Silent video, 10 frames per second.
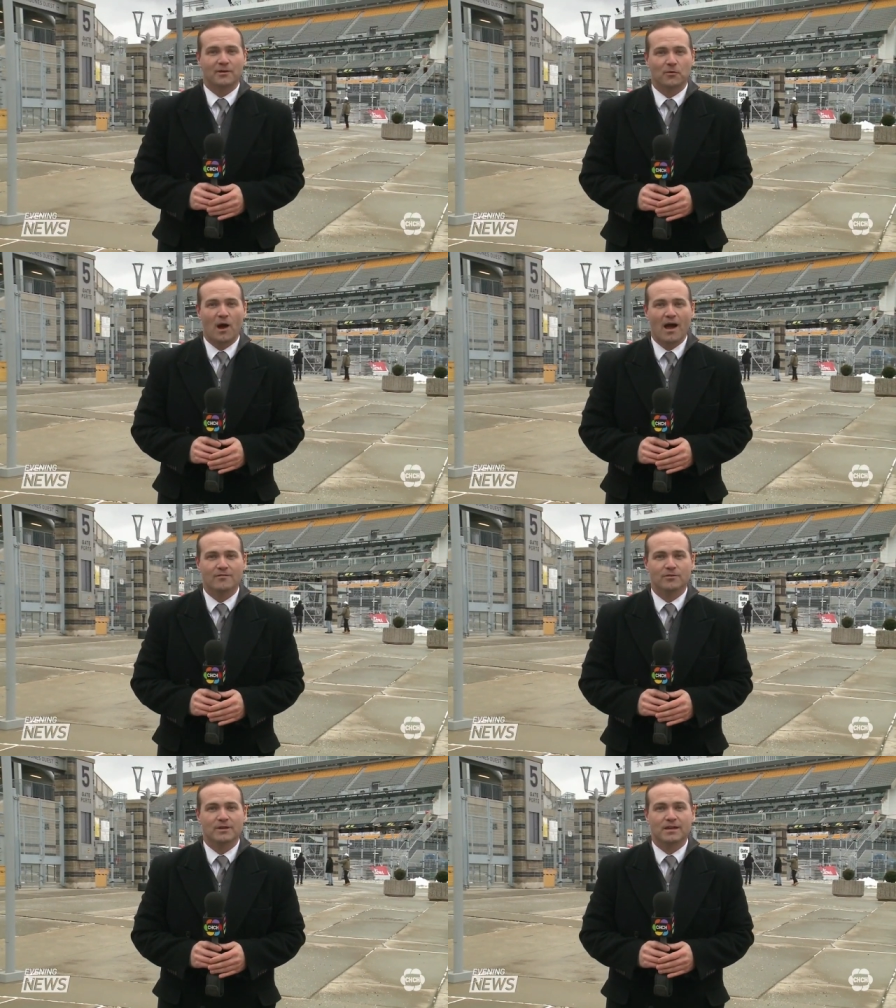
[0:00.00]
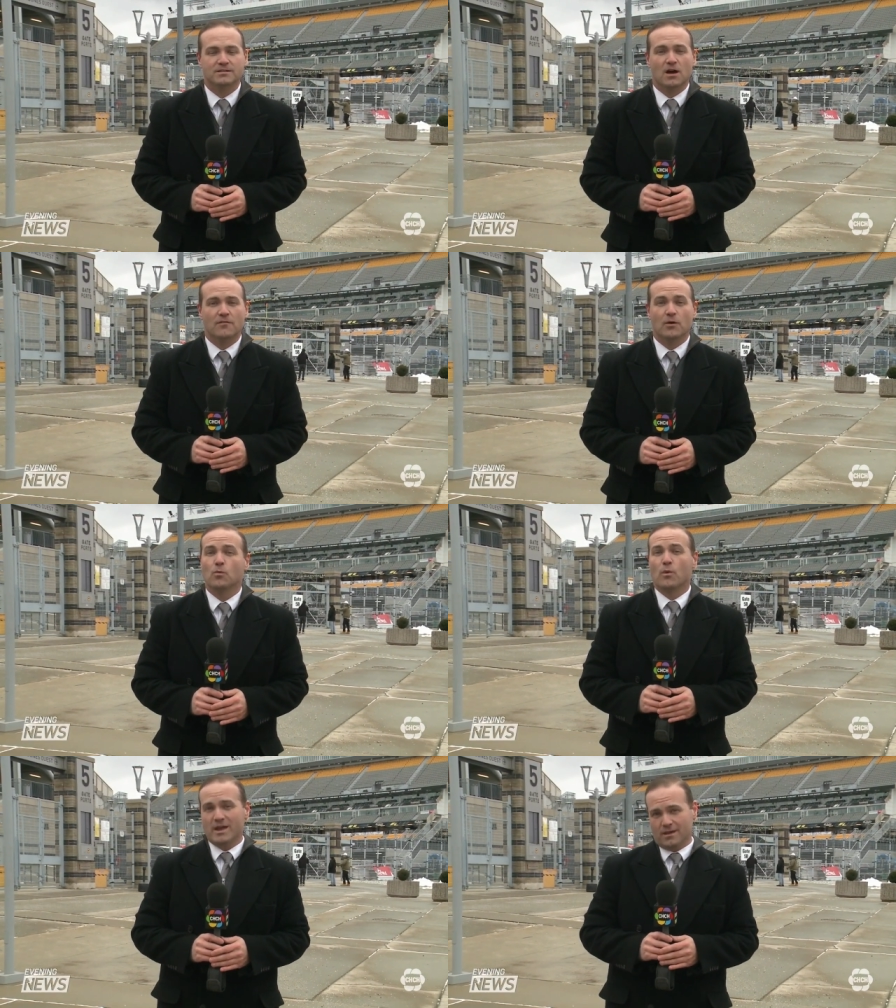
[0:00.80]
arrival kicks off a
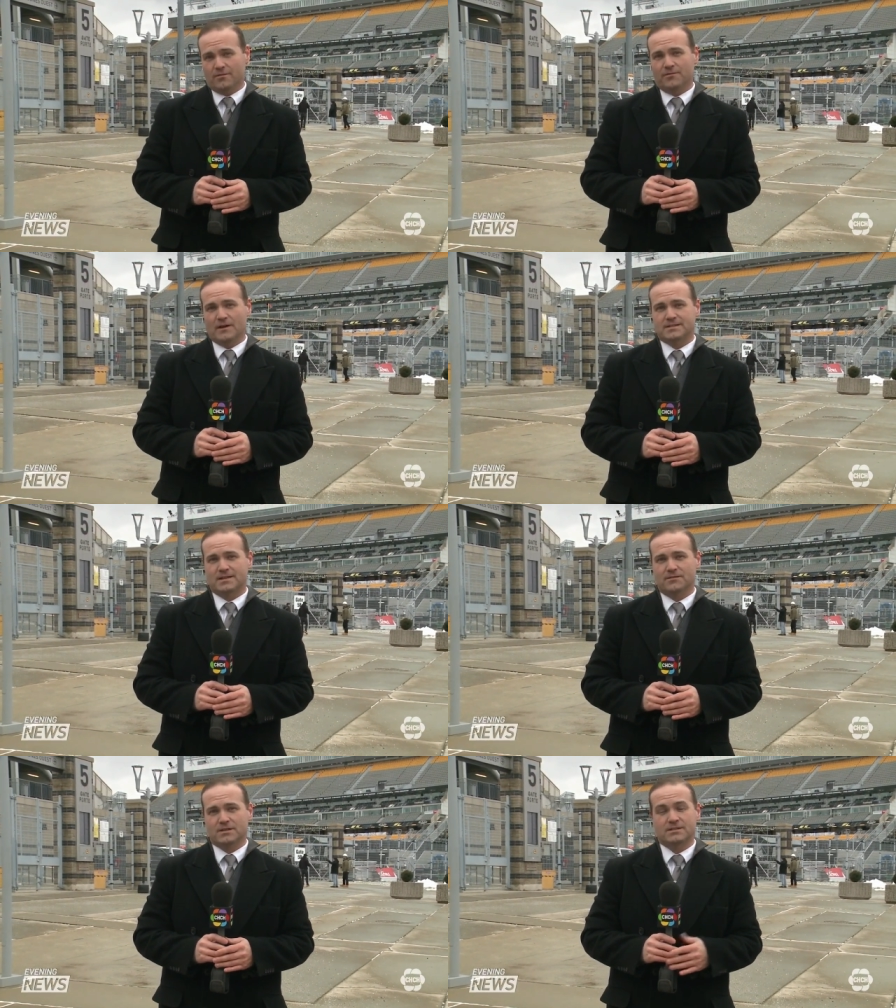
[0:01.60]
week of festivities